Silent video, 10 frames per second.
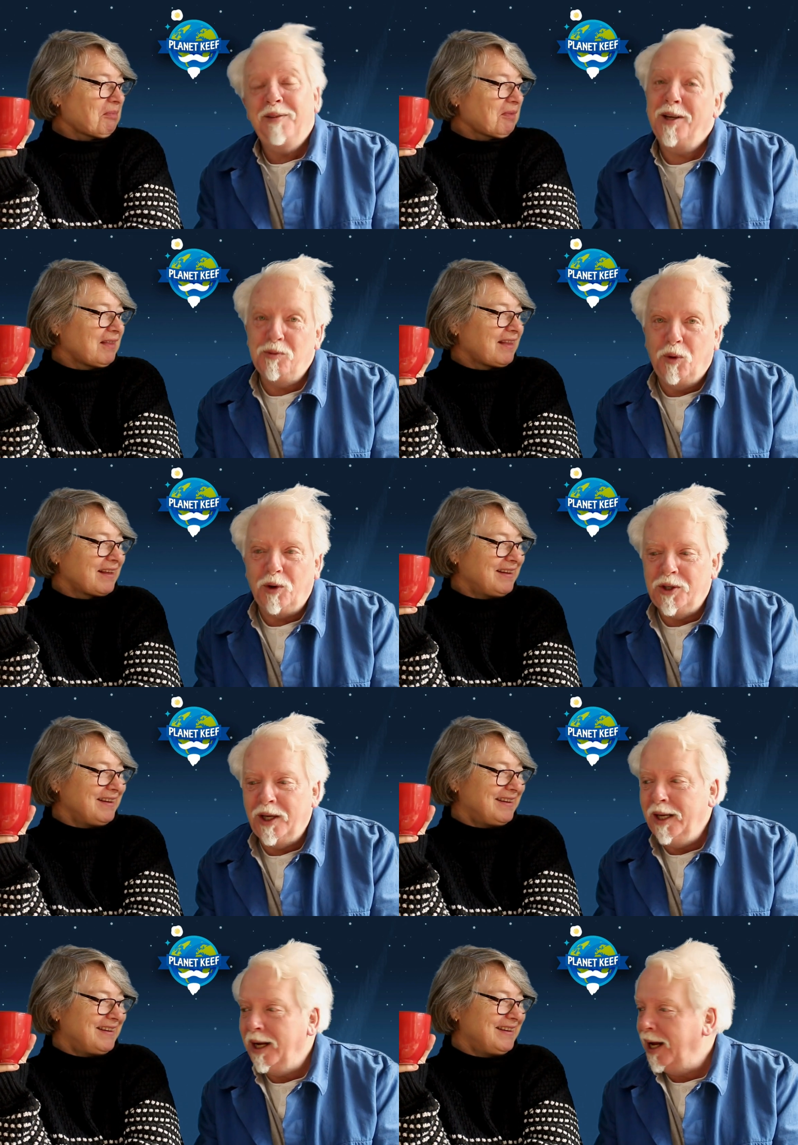Speaker 1: Thanks for
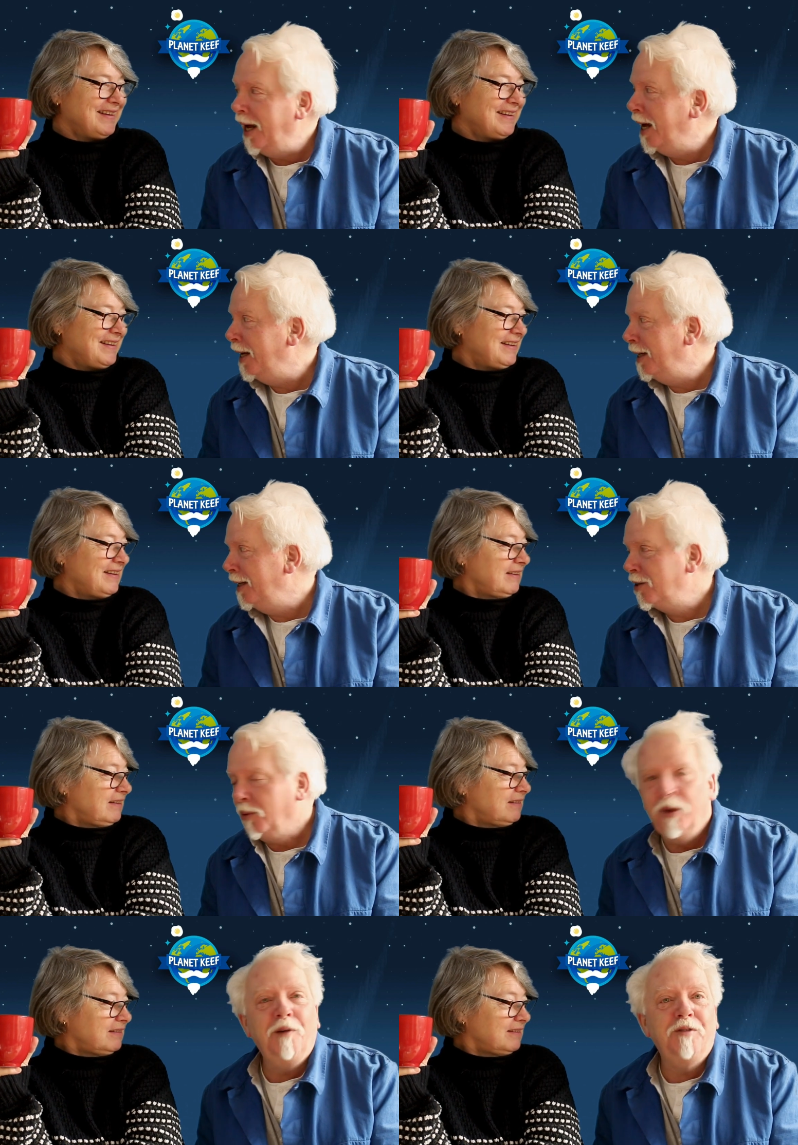watching, and
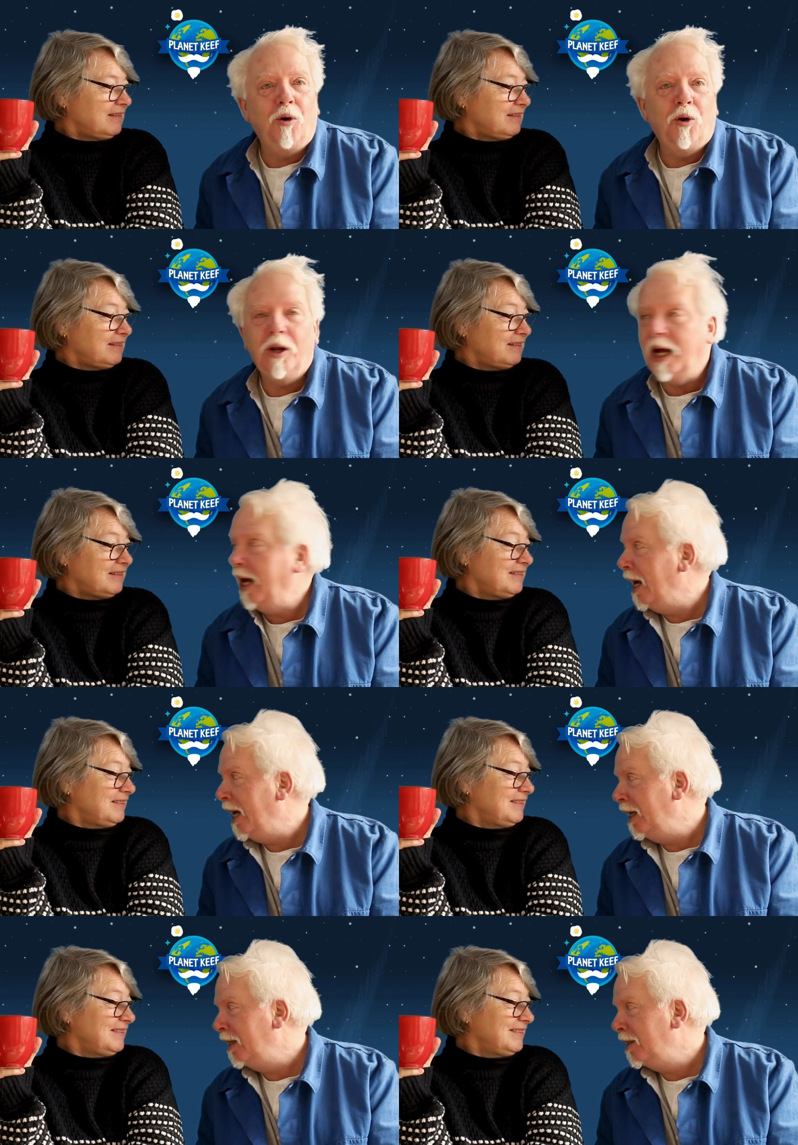we love you all,
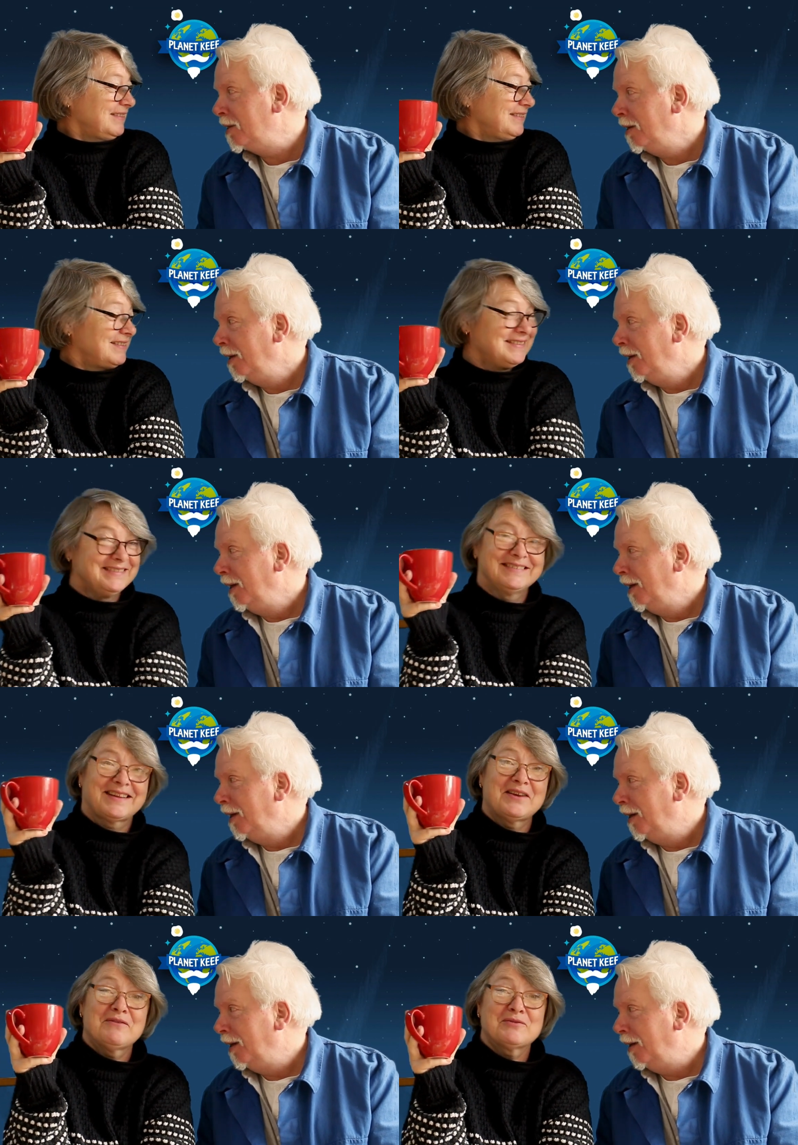and
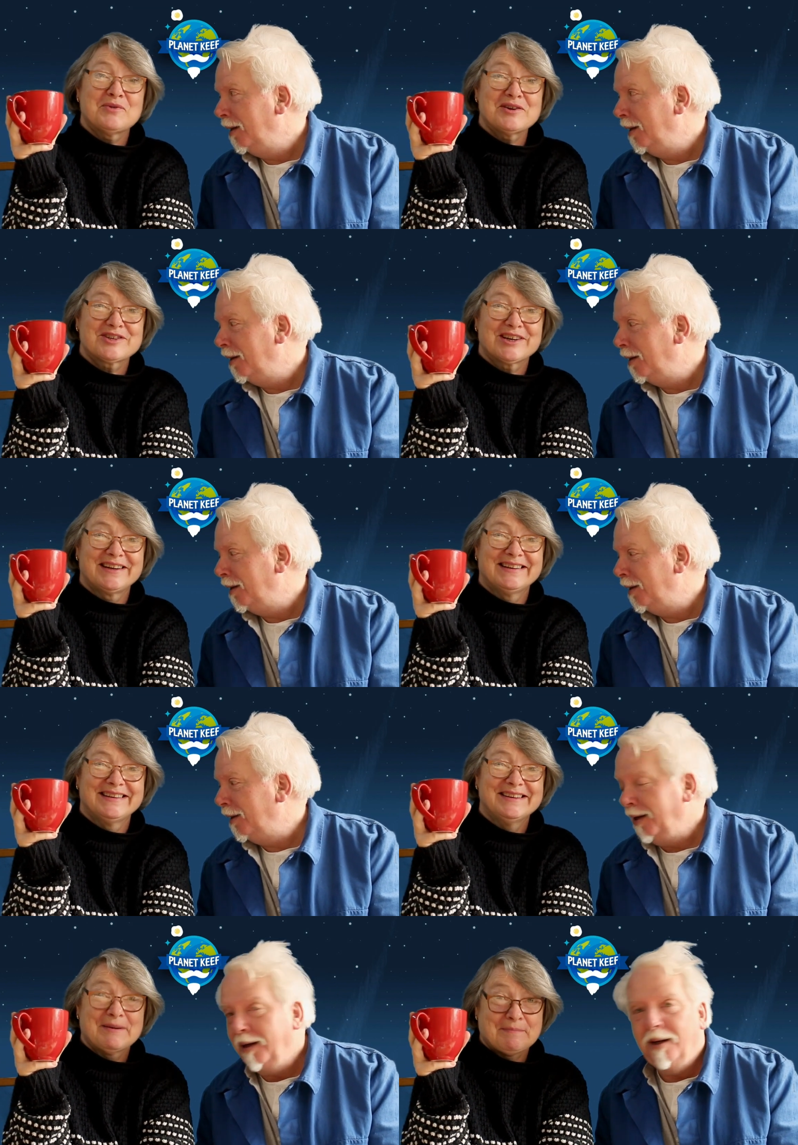
Speaker 2: thank you for watching.
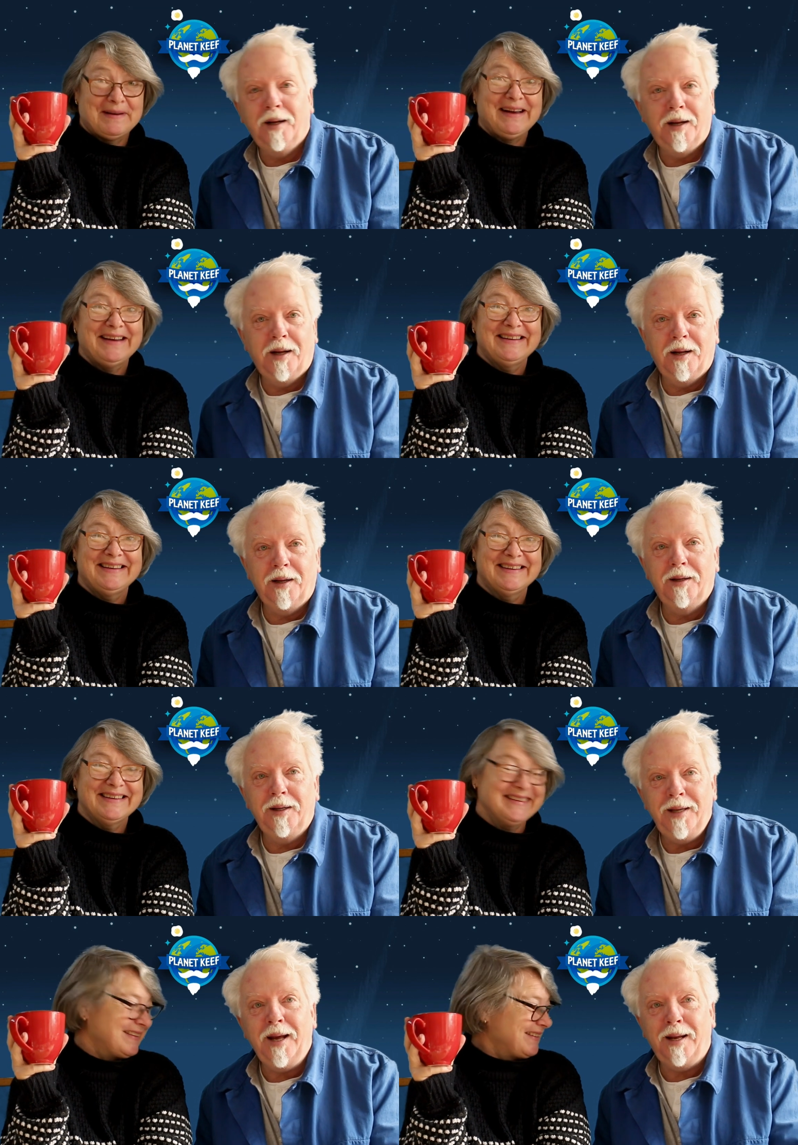Bye.
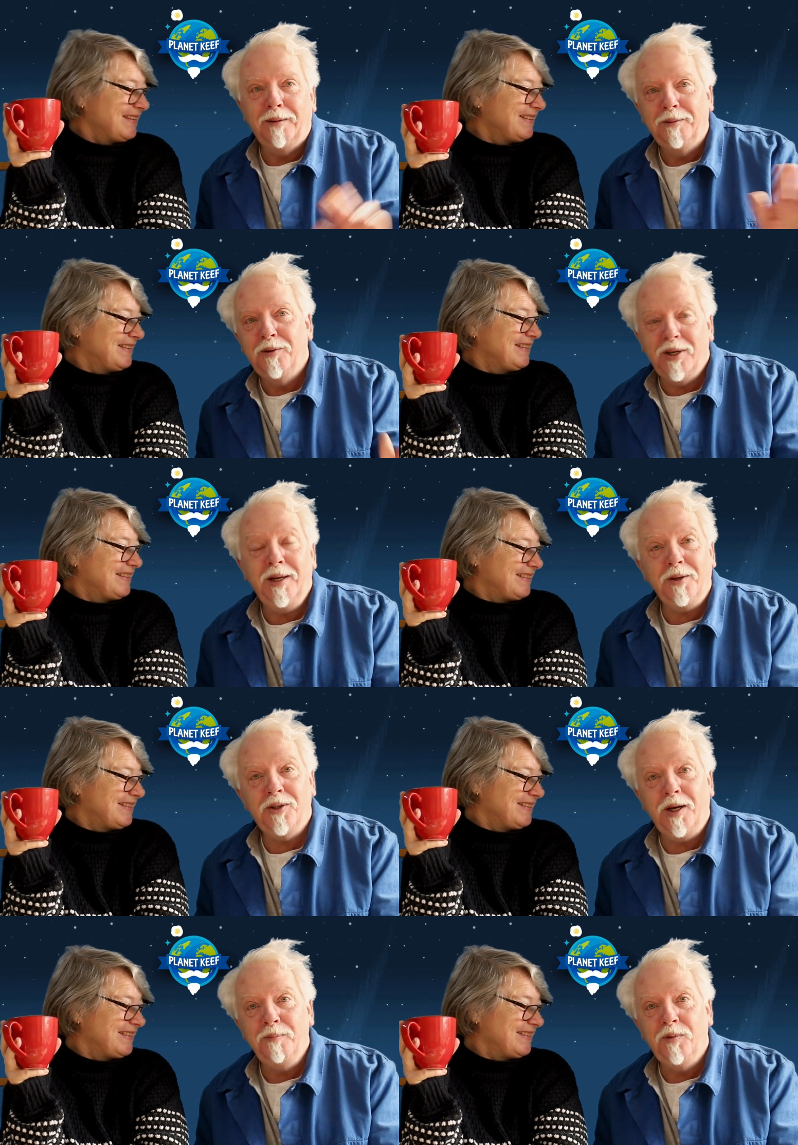
Speaker 1: Yeah, see you next
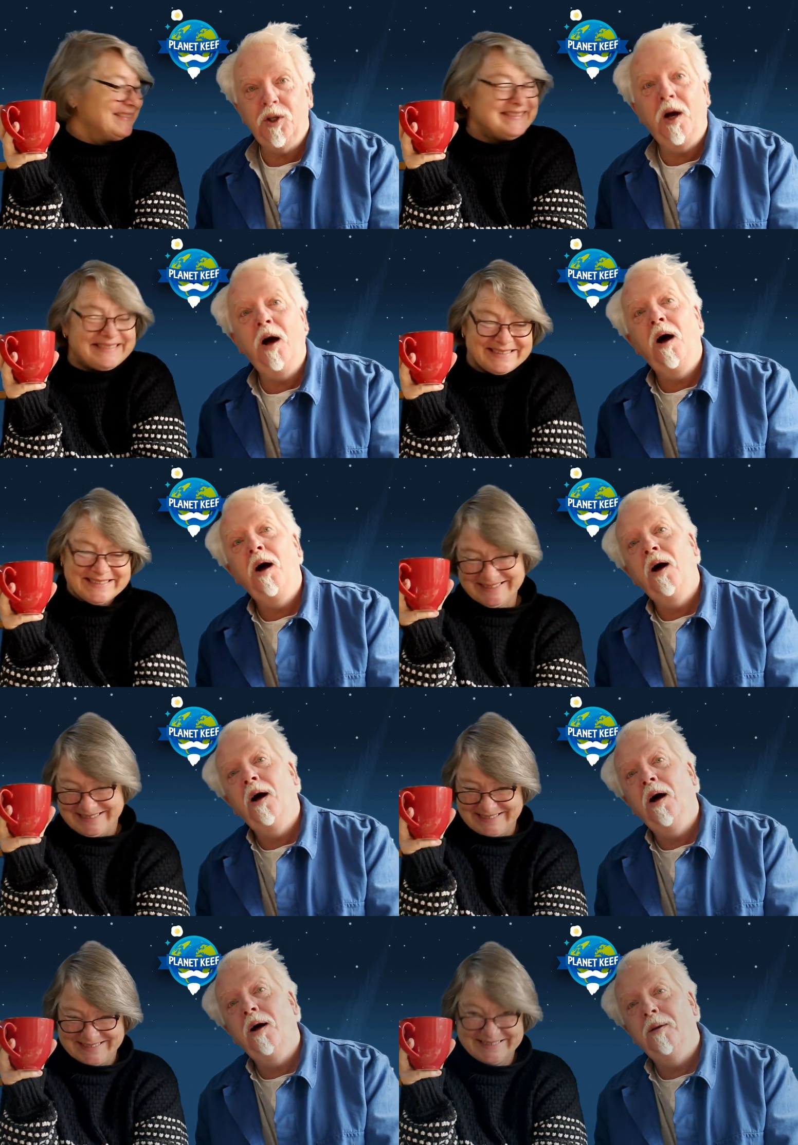time.
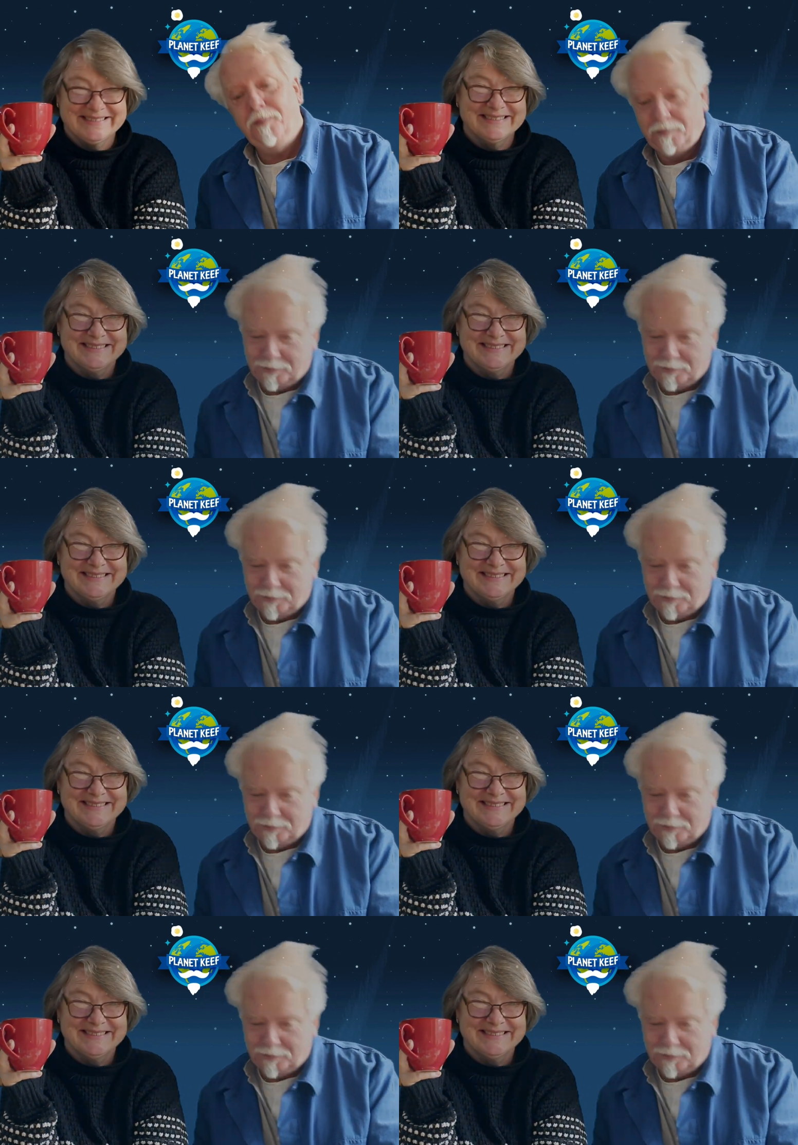Ta-ra.